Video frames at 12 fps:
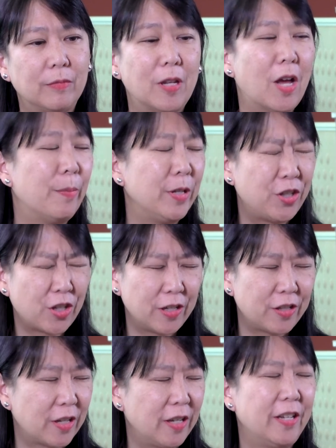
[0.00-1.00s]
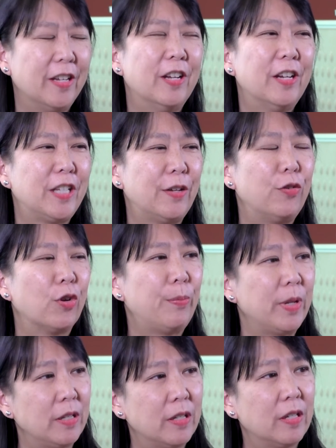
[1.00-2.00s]
lobby, shall I say, give your
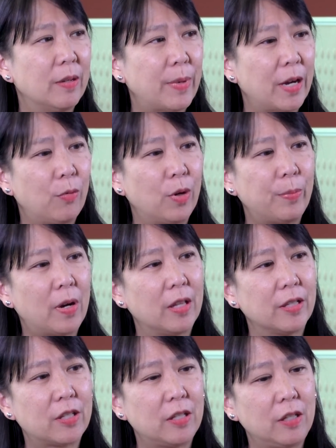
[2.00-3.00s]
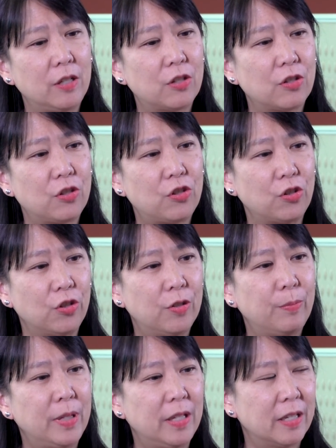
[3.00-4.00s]
opinion about what policies
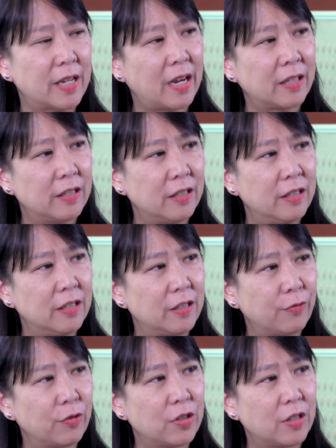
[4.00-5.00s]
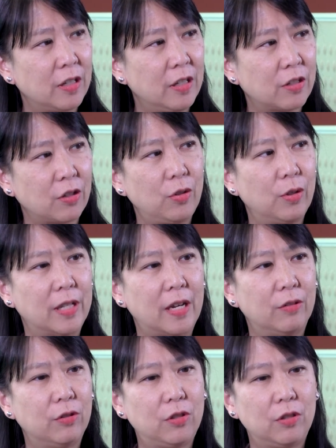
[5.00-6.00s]
should be enacted in different cities? Are you
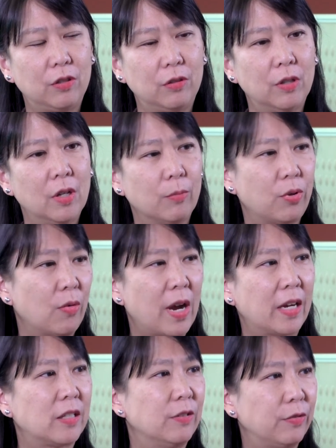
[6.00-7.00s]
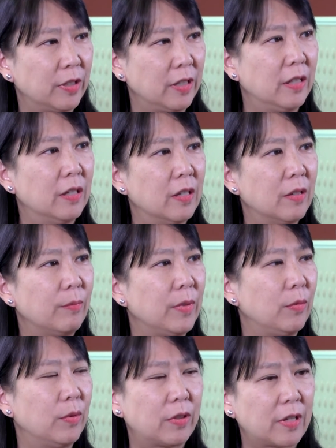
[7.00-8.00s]
allowed to proactively
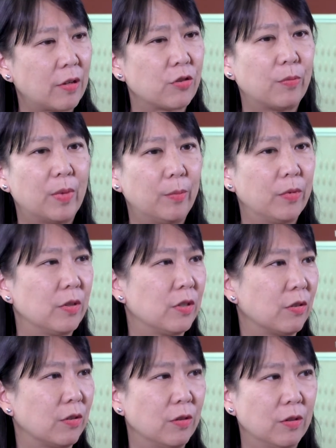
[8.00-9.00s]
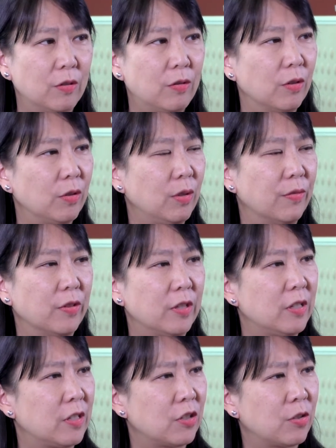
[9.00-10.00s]
meet with council members or whoever the
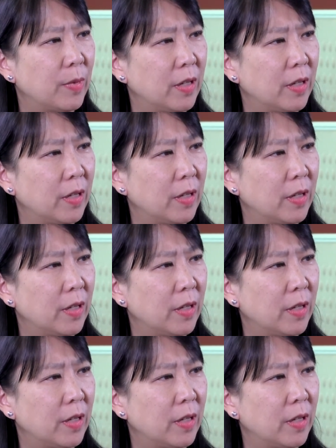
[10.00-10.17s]
decision